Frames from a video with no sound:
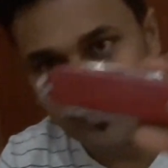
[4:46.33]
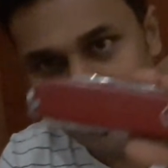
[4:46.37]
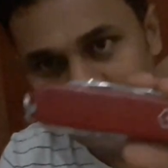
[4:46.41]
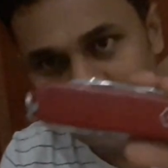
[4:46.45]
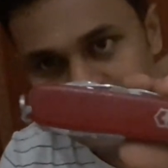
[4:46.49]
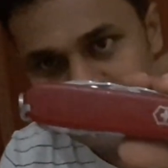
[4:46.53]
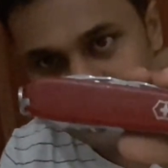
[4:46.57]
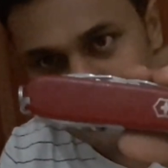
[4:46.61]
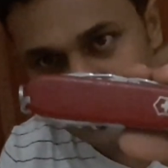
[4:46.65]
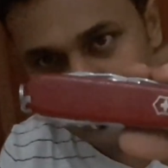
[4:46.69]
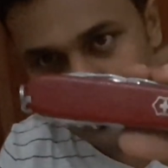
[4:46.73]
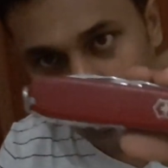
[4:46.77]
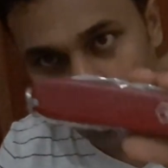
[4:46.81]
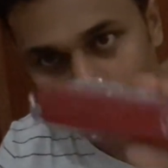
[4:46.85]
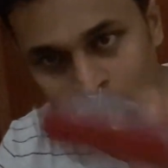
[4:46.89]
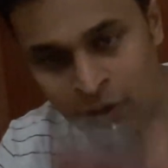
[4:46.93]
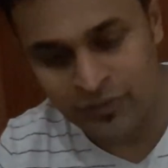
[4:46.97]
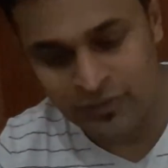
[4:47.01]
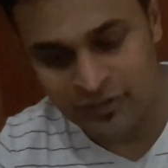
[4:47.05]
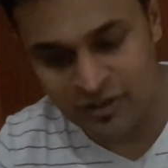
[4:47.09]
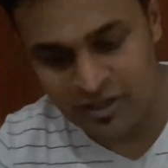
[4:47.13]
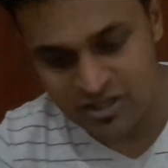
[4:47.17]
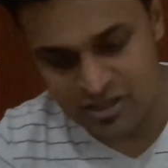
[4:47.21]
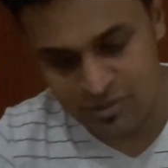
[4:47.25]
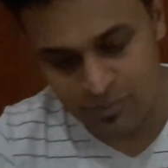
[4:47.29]
there's a saw
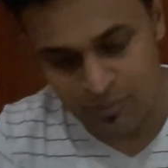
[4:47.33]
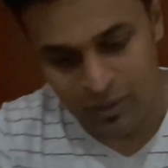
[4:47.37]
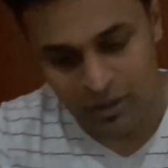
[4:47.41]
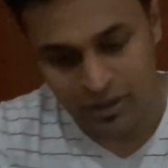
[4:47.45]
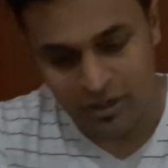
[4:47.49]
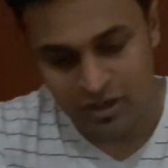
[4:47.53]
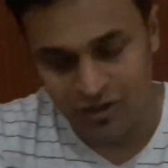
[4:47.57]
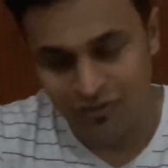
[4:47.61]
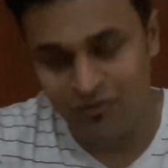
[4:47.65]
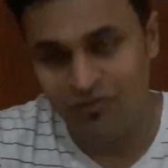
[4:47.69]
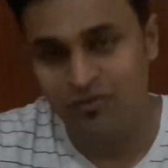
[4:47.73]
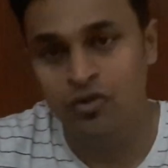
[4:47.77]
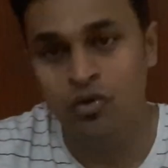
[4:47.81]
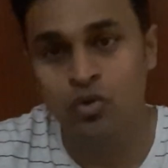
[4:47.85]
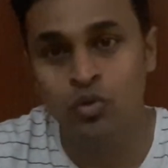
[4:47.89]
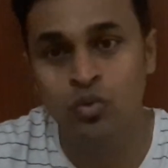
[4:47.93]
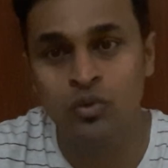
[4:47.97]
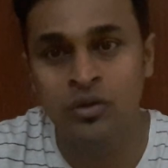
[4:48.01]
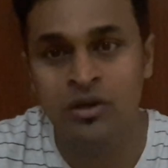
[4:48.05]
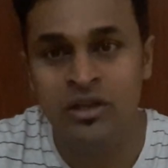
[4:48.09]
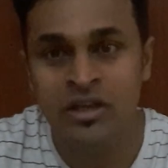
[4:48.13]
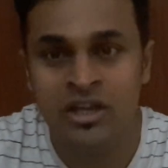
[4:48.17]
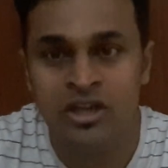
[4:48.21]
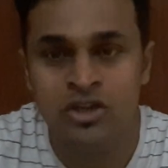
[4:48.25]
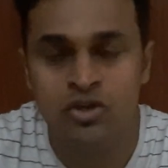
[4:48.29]
in this, but if you
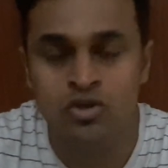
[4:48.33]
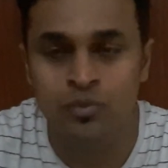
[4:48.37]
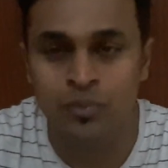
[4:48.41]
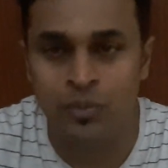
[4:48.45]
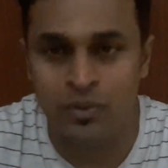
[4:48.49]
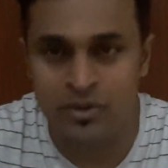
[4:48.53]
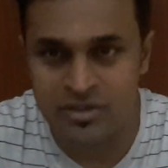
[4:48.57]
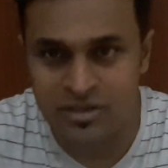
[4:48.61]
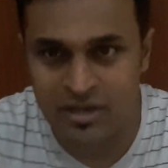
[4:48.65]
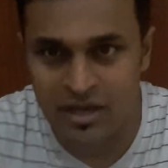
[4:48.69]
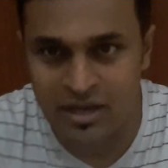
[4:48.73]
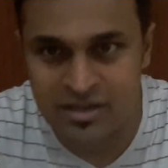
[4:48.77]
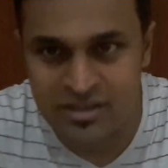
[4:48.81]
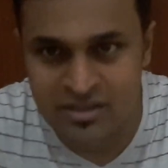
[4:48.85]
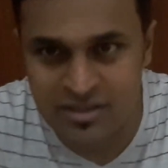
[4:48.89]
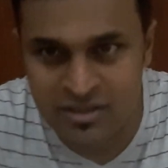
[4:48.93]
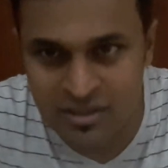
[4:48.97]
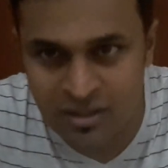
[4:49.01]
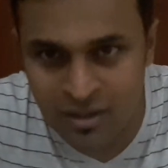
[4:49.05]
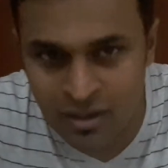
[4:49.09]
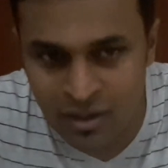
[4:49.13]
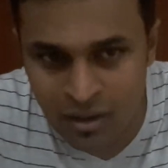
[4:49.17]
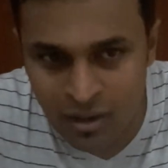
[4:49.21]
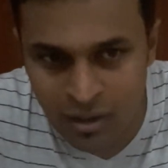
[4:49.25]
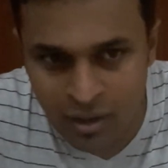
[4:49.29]
need to process